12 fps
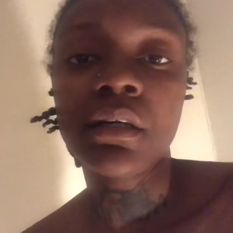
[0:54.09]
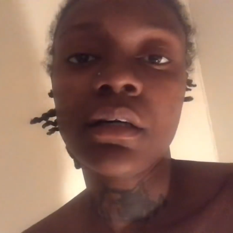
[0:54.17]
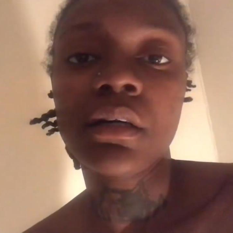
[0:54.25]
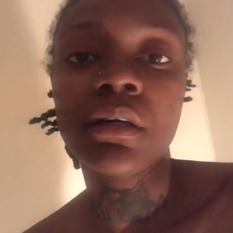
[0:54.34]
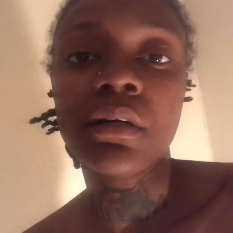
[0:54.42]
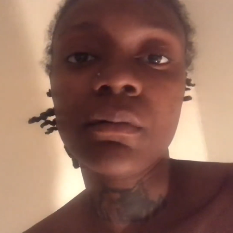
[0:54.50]

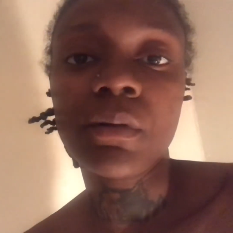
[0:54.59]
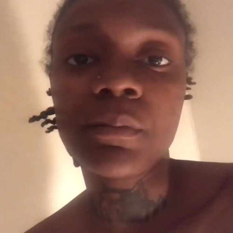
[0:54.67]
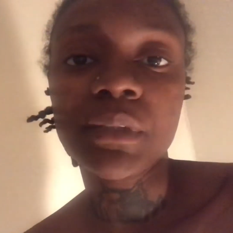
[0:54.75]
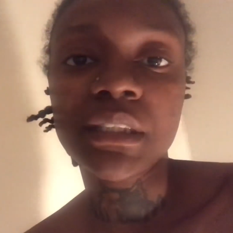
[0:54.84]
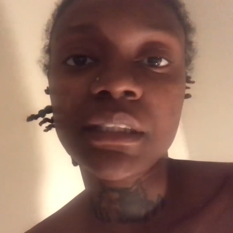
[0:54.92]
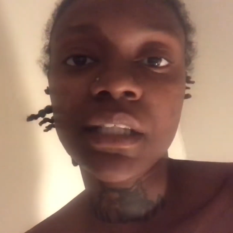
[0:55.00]
I'm gonna
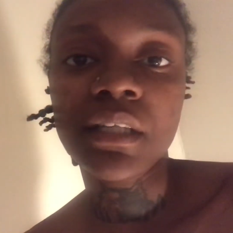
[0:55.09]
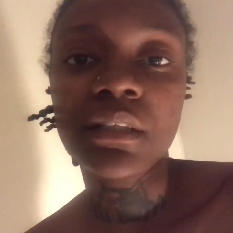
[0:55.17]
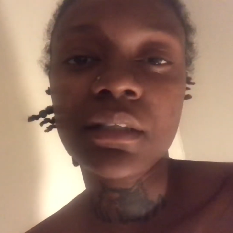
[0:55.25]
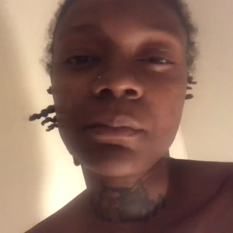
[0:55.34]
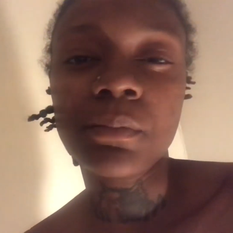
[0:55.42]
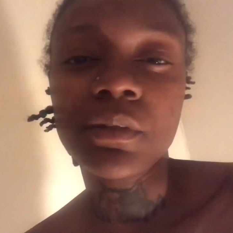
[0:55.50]
set
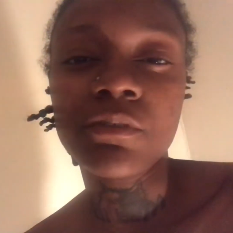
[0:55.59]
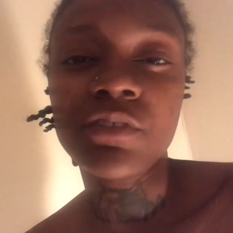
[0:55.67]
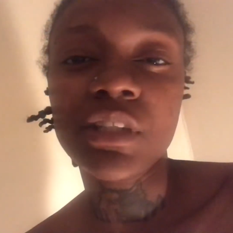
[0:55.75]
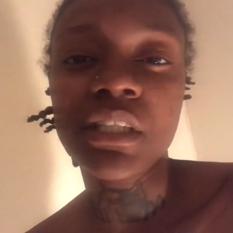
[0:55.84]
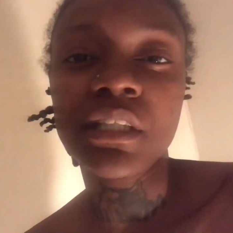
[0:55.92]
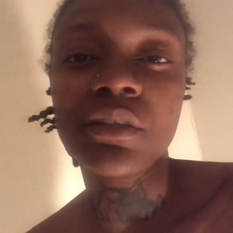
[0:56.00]
up a
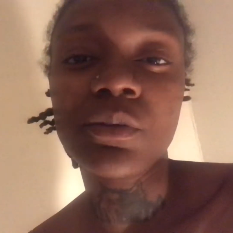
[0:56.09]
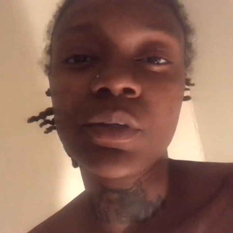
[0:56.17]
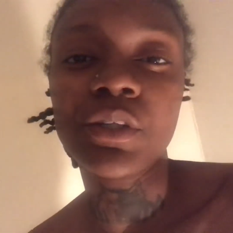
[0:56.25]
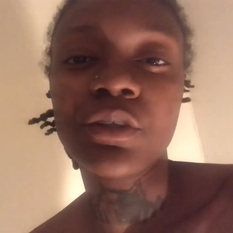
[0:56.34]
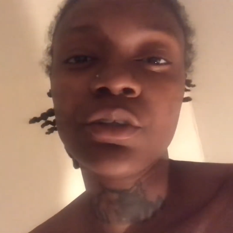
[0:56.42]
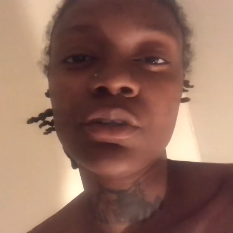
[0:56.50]
video where you
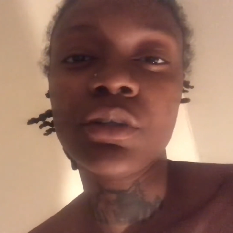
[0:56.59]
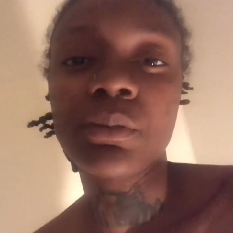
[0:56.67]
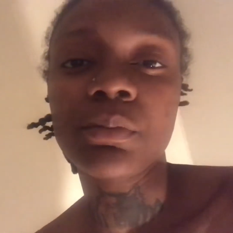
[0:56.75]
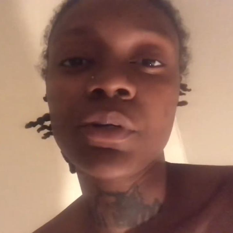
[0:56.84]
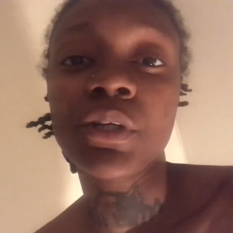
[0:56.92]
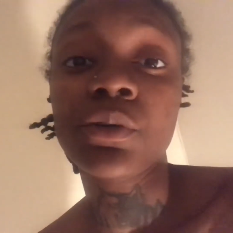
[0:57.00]
could do your
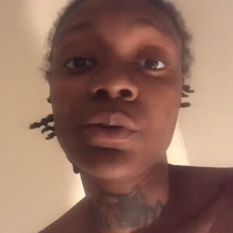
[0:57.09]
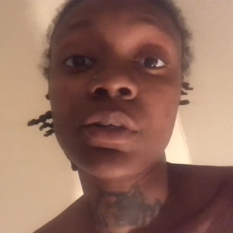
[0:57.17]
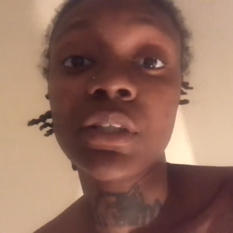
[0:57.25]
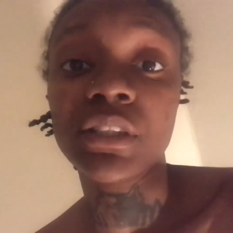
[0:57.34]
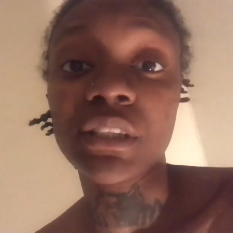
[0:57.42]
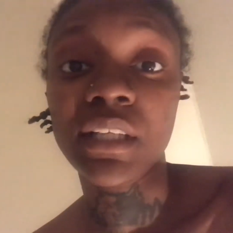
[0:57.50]

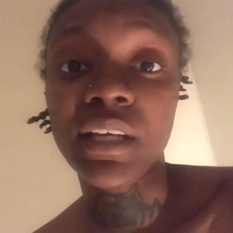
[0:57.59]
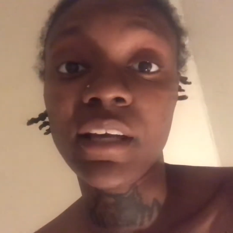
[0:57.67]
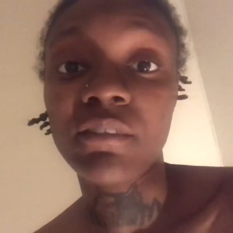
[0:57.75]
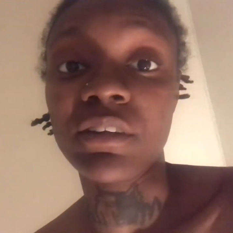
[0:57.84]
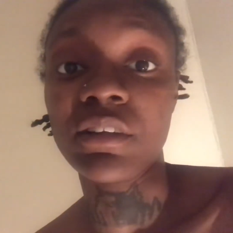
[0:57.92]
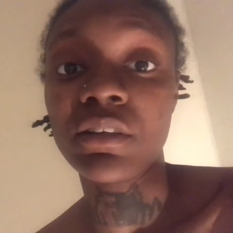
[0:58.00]
pre-orders and
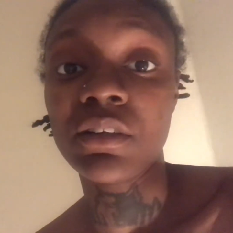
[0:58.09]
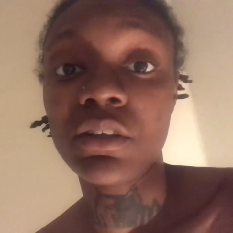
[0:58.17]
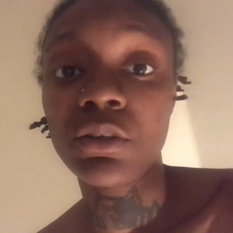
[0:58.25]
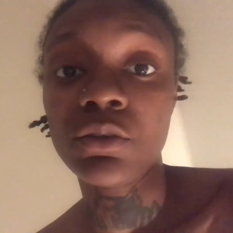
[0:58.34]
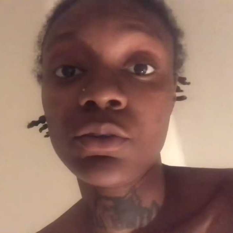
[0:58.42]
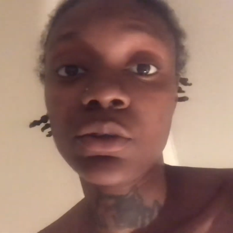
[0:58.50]
have it,
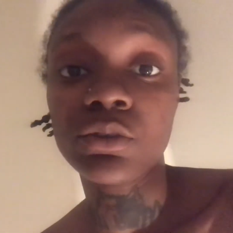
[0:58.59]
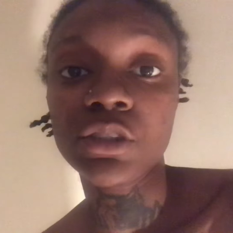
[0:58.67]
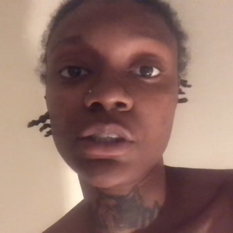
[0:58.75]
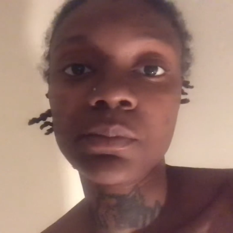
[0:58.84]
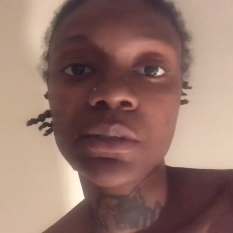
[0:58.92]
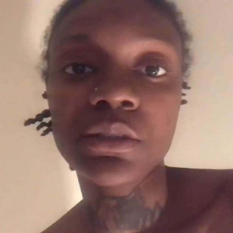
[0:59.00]
you know,
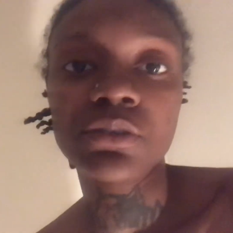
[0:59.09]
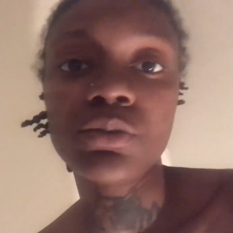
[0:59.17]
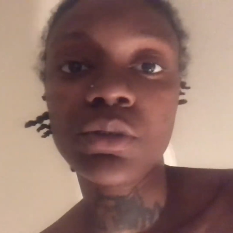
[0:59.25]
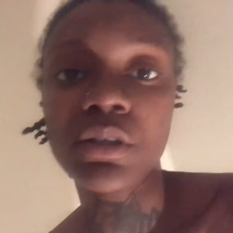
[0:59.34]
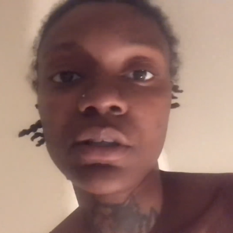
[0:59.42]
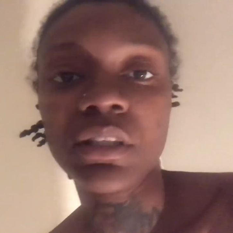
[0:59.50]
shipped to you
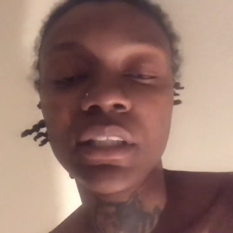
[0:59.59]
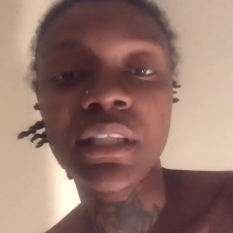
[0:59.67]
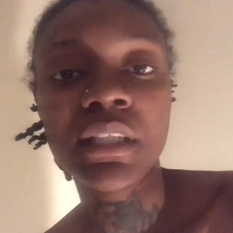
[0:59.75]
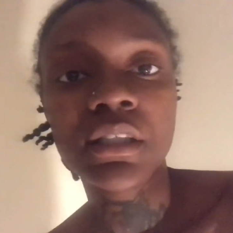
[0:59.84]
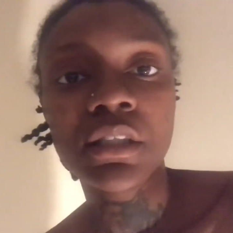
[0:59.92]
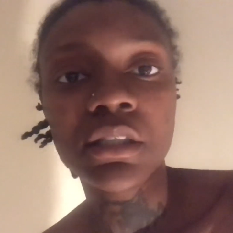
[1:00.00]
early.
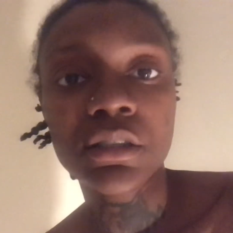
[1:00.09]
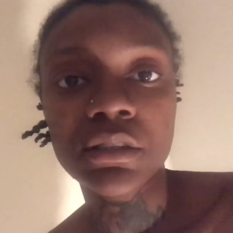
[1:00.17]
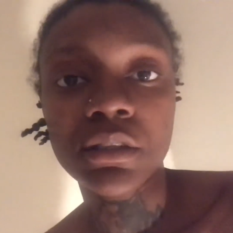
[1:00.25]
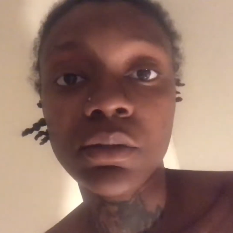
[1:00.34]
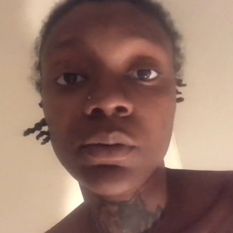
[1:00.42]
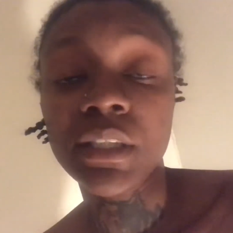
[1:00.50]

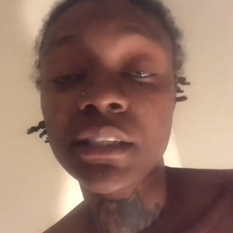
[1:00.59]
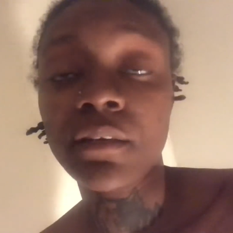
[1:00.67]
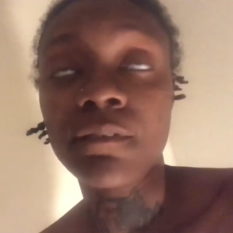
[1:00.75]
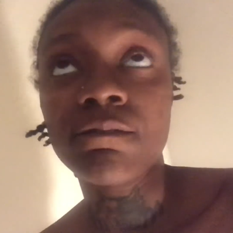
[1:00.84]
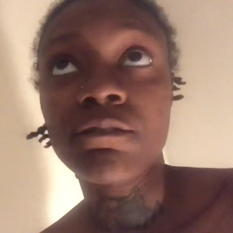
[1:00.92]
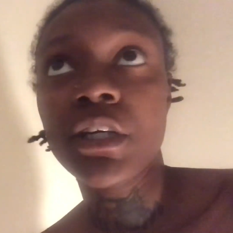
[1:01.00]
So it's a
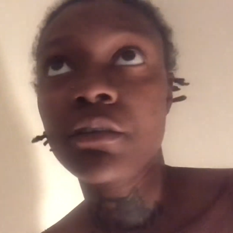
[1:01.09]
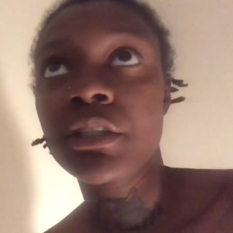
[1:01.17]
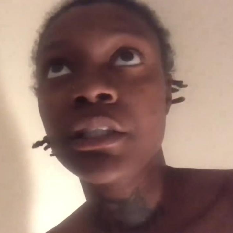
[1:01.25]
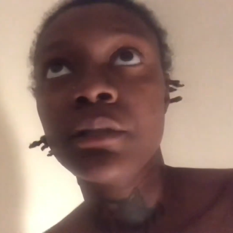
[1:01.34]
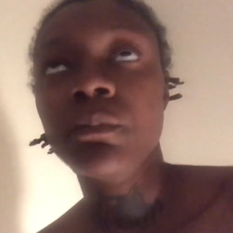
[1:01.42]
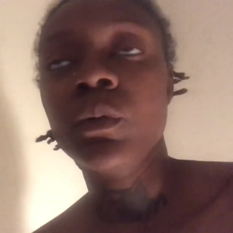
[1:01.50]
very
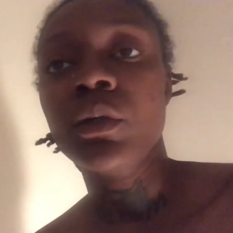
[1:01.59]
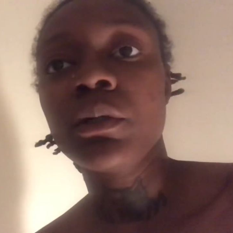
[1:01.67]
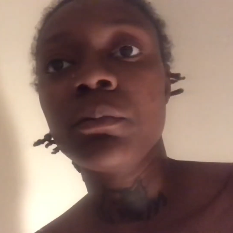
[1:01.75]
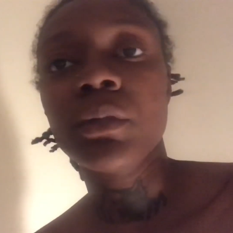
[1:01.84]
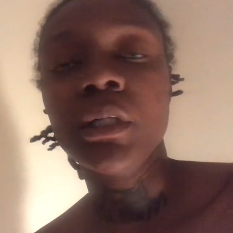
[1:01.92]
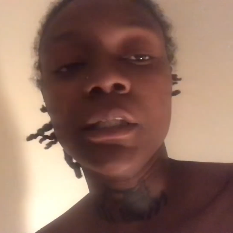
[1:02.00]
good book,
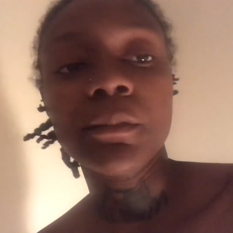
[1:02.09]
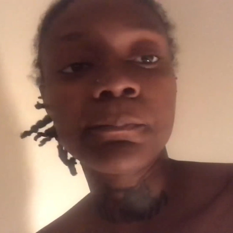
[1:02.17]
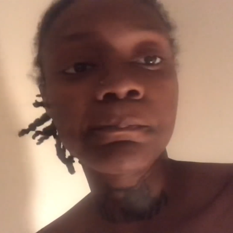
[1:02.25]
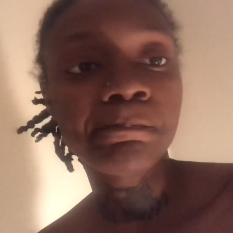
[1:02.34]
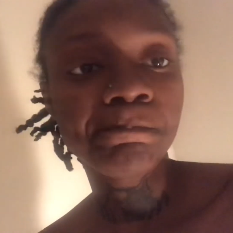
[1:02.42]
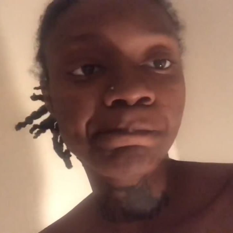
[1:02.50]
but
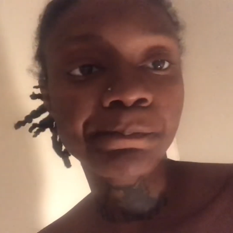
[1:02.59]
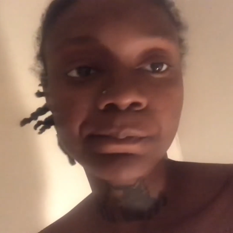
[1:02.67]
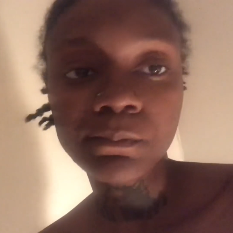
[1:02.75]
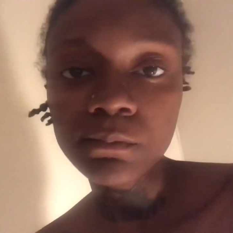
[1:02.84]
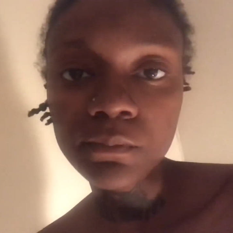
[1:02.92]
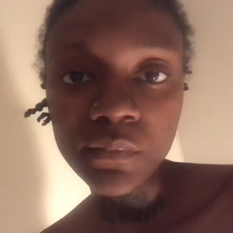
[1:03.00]

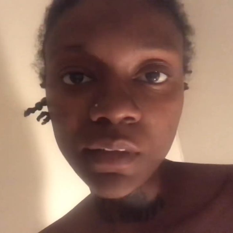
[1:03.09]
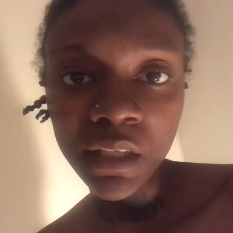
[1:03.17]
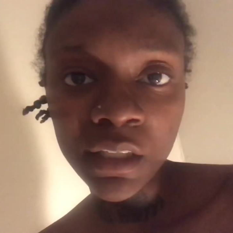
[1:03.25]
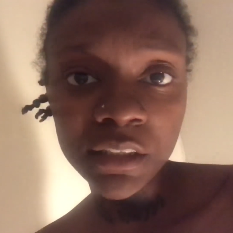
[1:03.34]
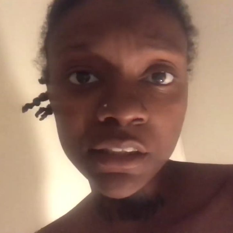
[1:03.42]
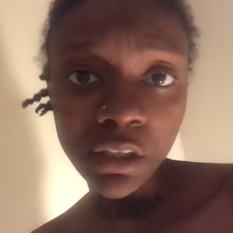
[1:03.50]

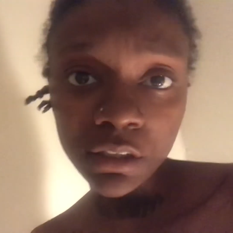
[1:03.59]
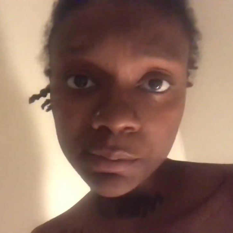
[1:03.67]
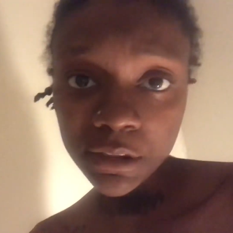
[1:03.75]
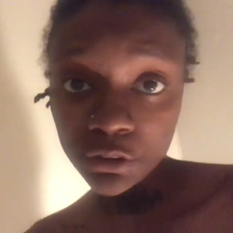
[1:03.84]
it's all up to